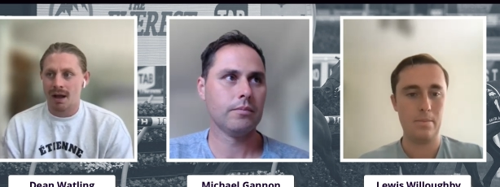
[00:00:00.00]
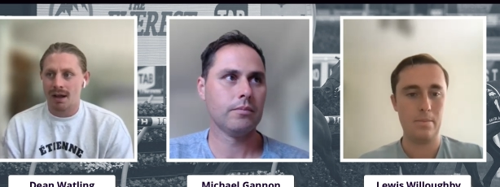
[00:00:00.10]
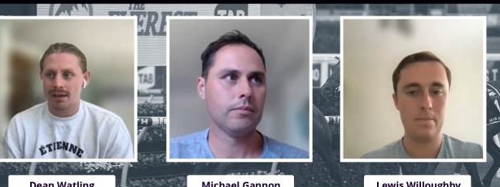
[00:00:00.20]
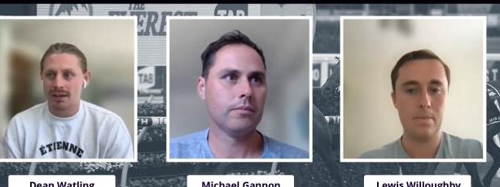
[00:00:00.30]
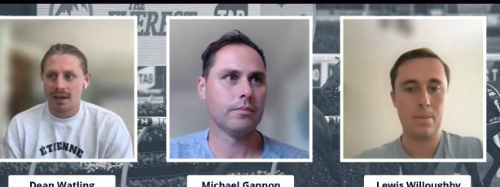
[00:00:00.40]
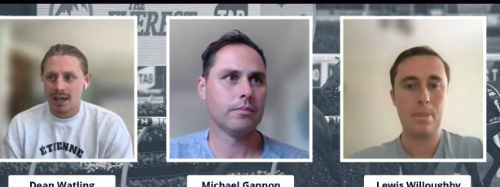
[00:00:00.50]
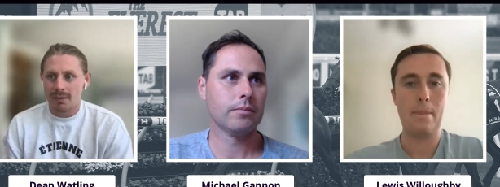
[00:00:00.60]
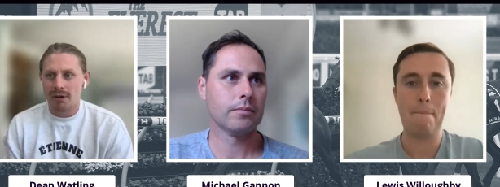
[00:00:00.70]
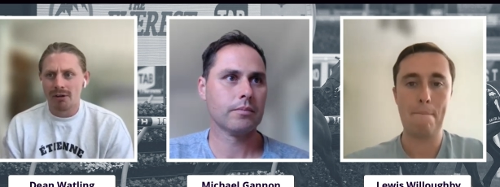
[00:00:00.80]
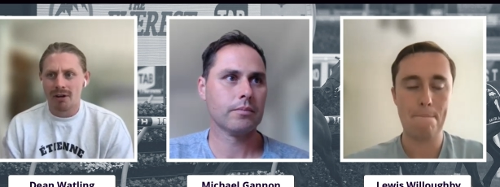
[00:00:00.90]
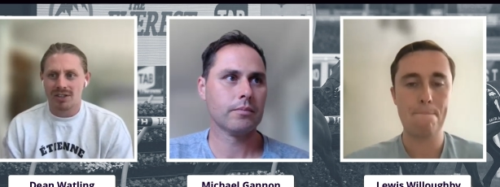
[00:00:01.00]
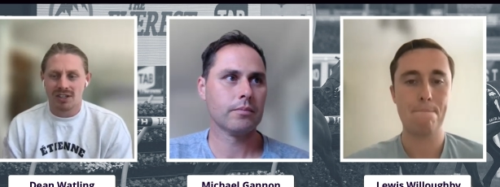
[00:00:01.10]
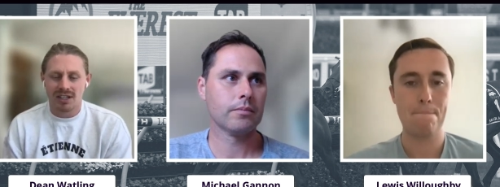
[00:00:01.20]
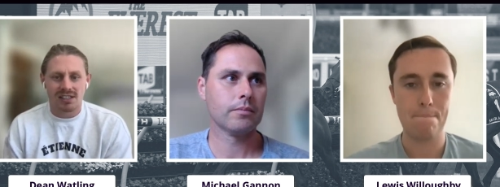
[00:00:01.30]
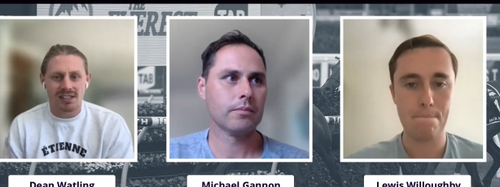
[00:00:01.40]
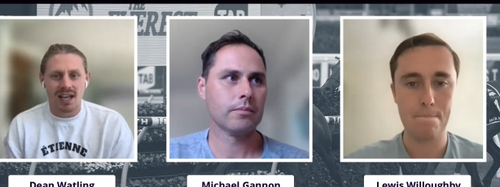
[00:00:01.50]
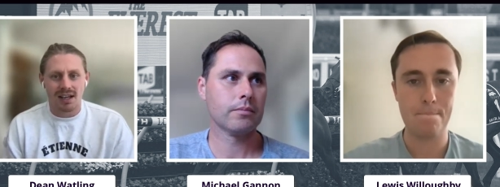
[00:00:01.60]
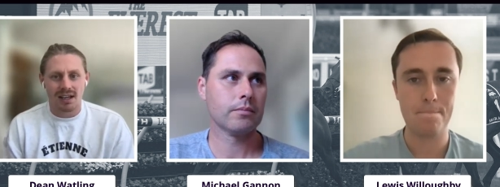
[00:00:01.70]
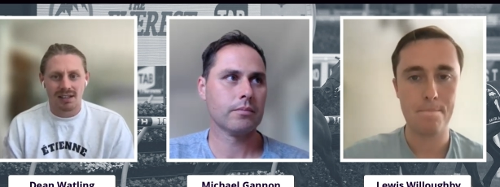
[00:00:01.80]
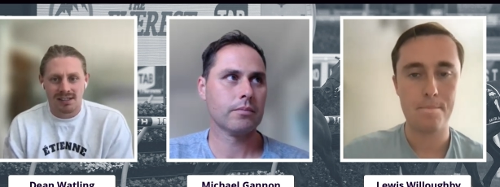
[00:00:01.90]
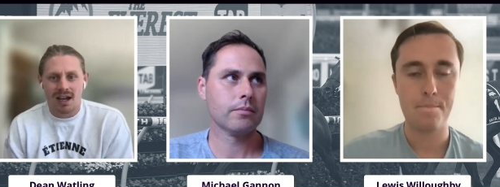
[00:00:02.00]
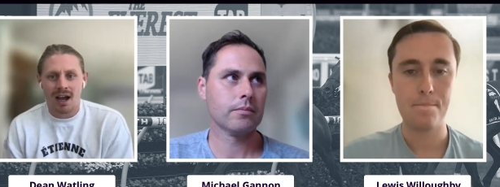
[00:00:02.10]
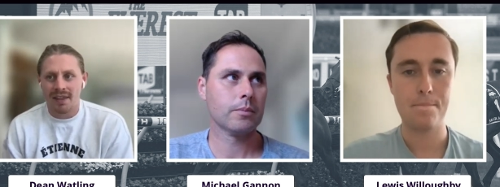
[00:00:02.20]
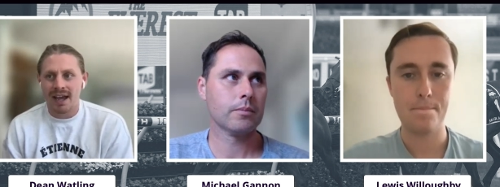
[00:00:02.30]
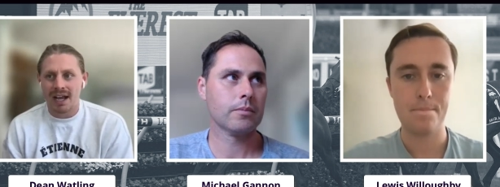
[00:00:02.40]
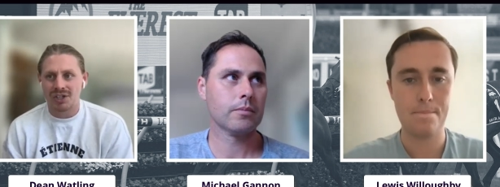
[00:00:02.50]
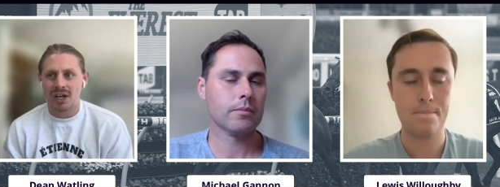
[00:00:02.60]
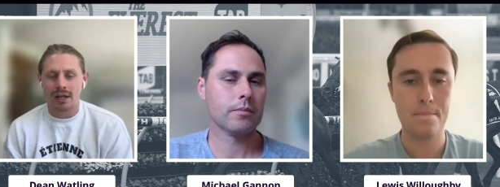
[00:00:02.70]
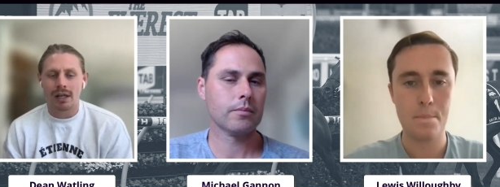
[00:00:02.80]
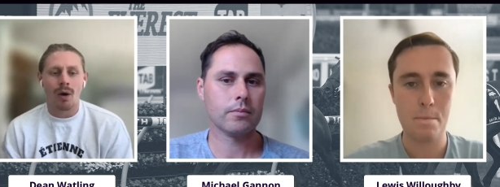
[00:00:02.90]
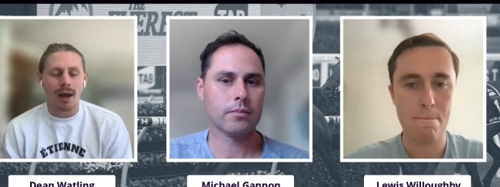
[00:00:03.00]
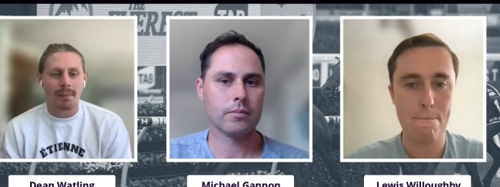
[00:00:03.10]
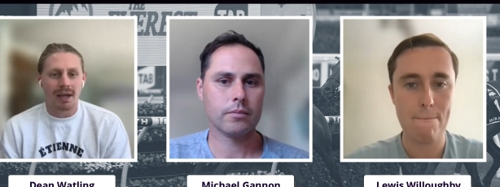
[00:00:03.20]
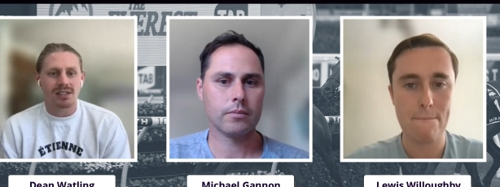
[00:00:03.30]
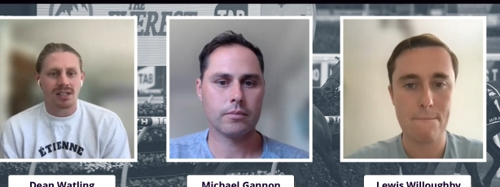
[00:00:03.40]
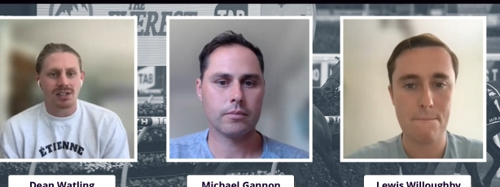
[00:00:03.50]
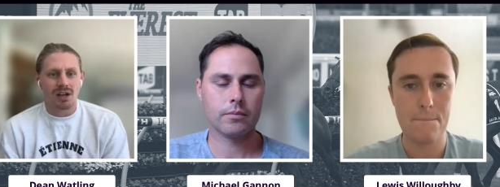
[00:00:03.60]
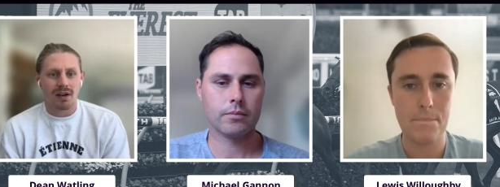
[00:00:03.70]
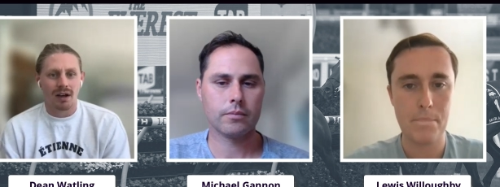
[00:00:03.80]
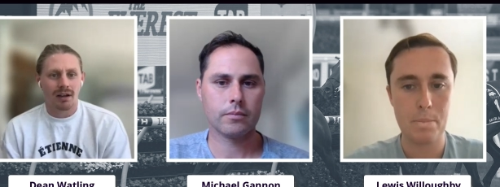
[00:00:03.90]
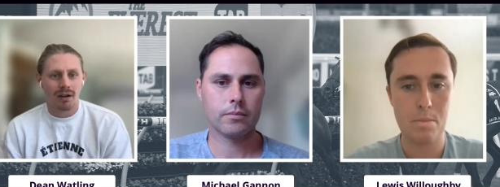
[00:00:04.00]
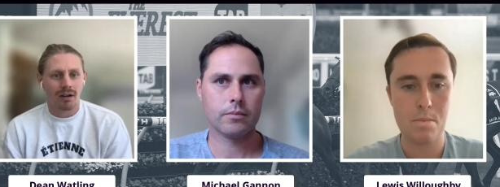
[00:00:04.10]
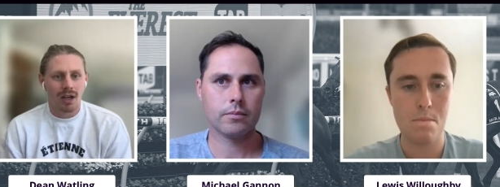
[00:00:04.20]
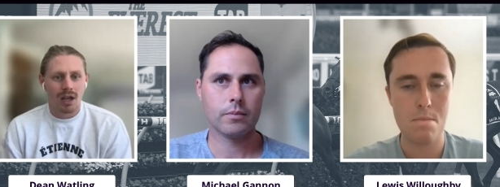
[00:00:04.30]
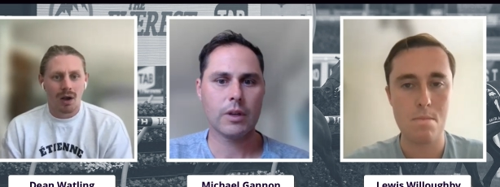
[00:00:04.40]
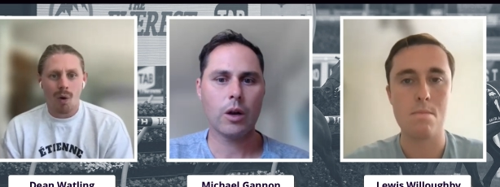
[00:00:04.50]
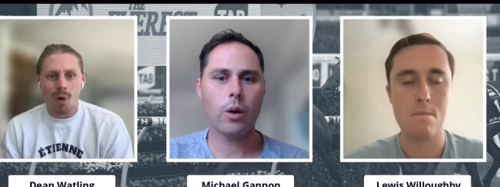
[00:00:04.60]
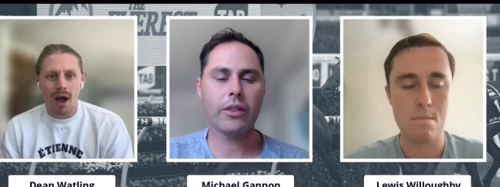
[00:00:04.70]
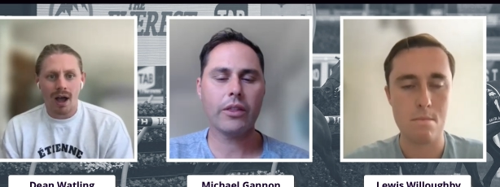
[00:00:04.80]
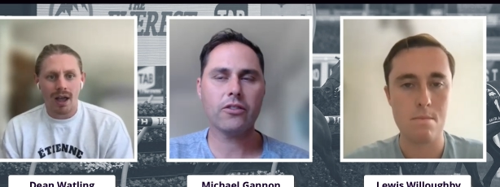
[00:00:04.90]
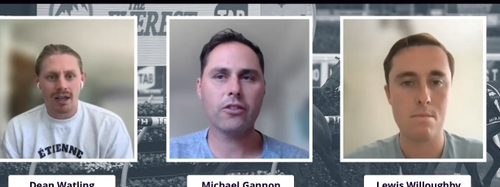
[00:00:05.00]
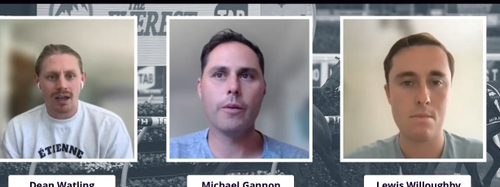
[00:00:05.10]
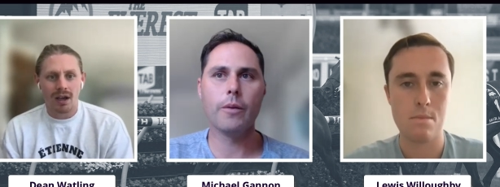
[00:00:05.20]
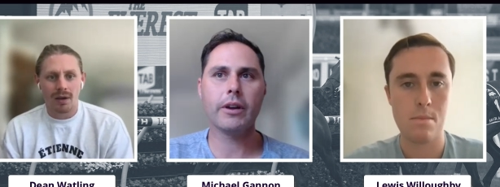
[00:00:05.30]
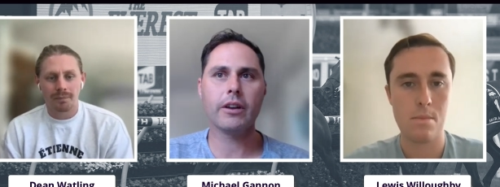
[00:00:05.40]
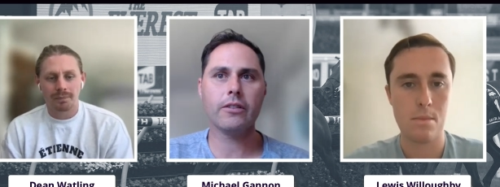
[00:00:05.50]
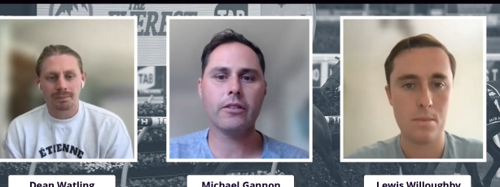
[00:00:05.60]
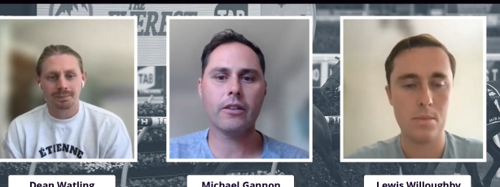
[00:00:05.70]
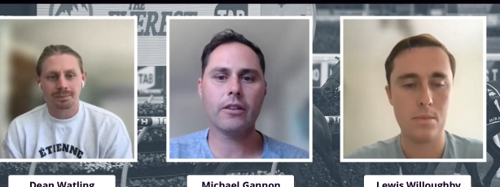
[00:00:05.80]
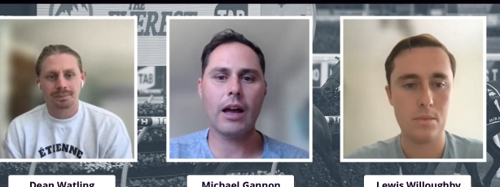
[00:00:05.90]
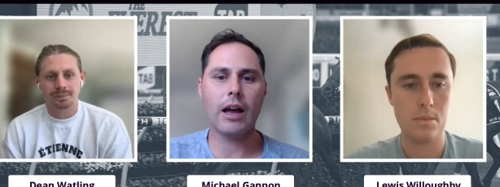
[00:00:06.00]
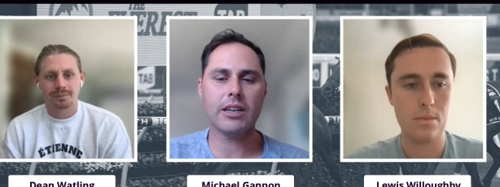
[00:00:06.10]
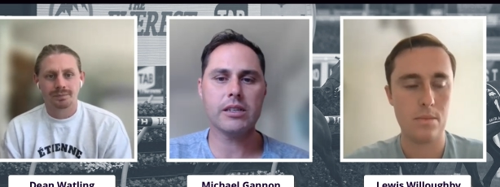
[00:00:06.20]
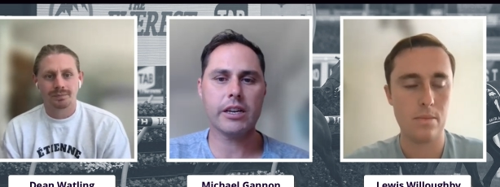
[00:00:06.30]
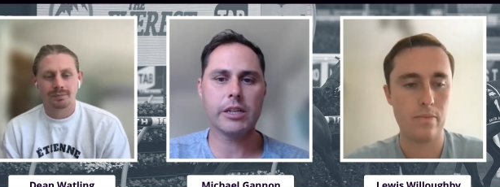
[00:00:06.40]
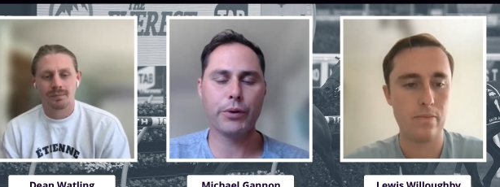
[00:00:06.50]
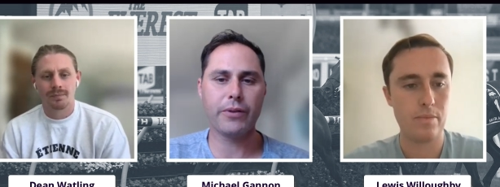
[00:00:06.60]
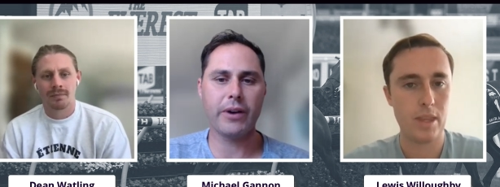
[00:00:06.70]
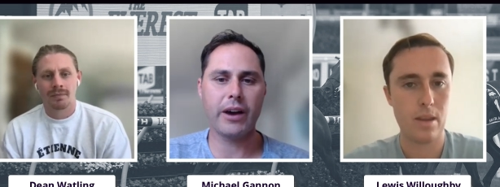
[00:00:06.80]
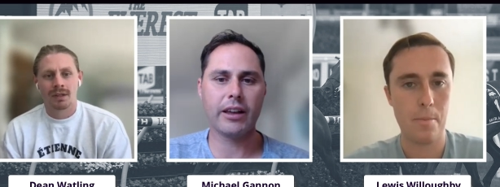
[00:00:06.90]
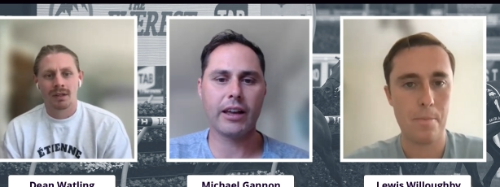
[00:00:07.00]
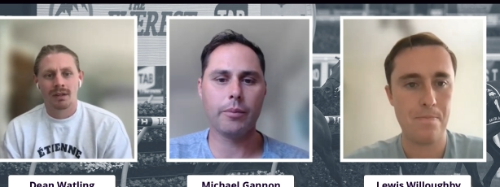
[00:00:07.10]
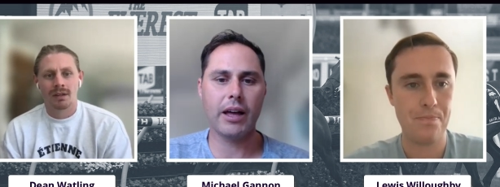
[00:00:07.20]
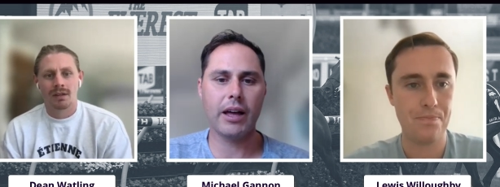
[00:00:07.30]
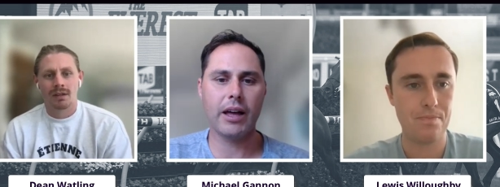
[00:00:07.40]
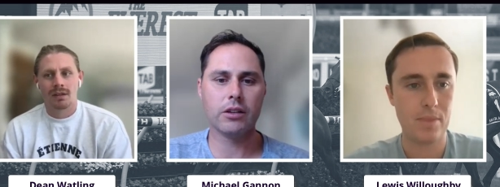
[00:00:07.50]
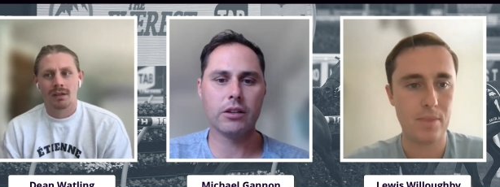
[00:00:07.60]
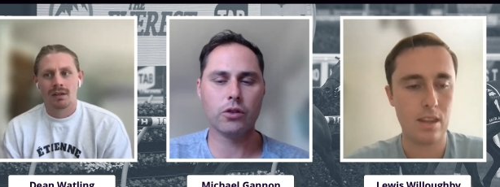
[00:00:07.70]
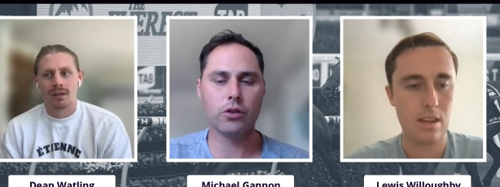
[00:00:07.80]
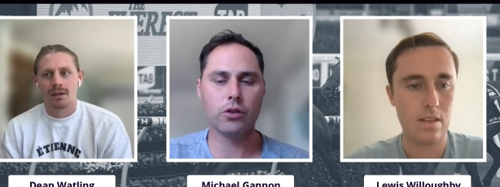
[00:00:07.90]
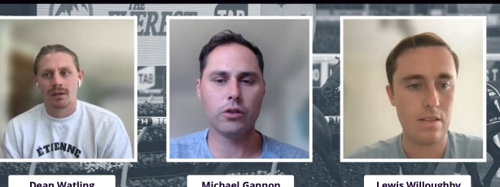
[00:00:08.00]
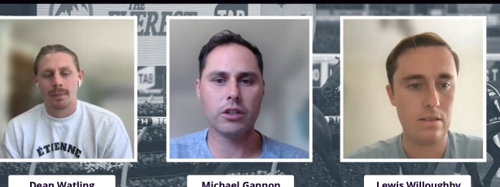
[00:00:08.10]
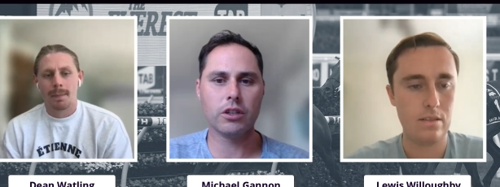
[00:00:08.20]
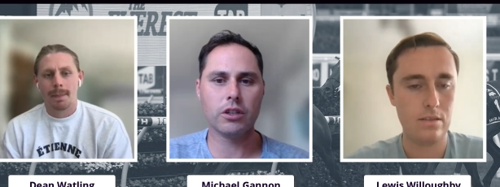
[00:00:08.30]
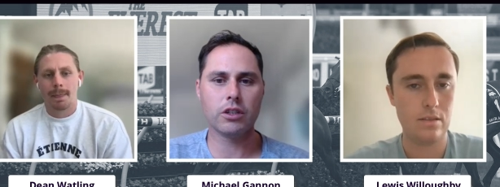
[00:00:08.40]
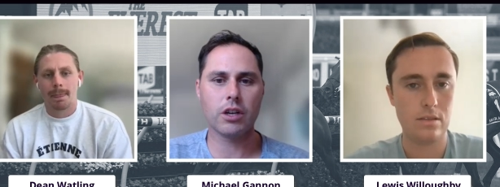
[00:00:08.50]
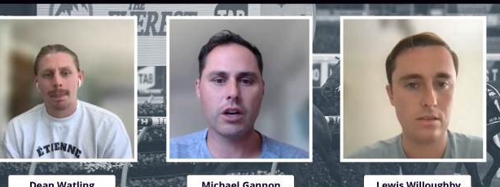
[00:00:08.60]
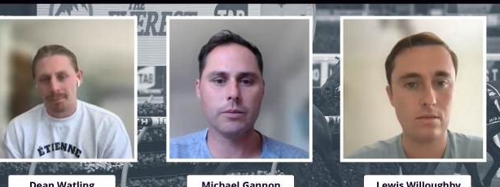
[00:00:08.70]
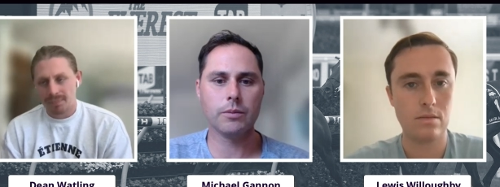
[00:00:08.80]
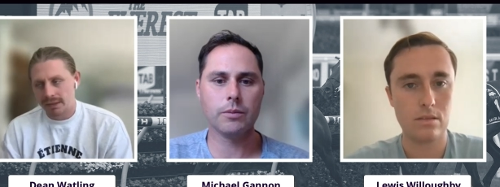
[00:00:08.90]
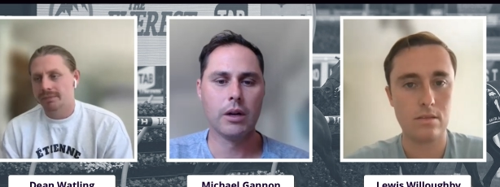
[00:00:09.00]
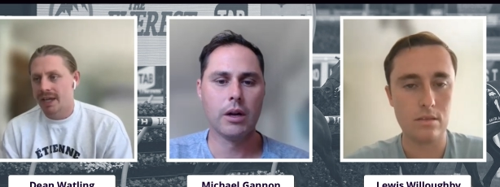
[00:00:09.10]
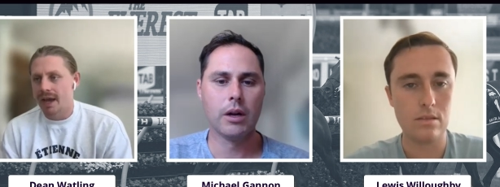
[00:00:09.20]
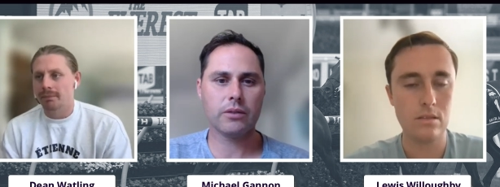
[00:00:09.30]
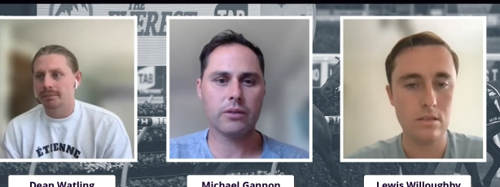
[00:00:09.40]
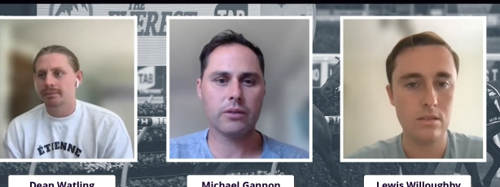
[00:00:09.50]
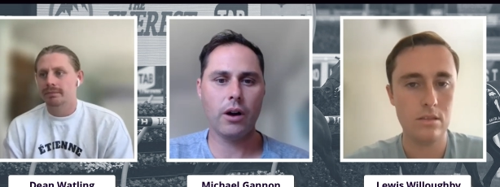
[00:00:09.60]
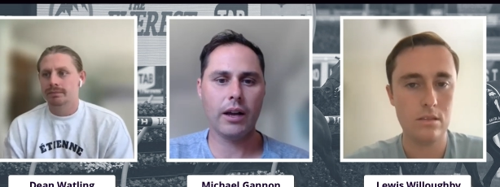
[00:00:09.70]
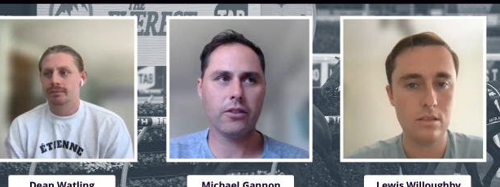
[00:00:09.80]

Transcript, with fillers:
Speaker 1: the market. The real question is: is that is are they actually going to line up against each other? Well, I think so
Speaker 2: because um, TC's booked for Alligator Blood and Geordie Charles is booked for Just yeah. Fine. So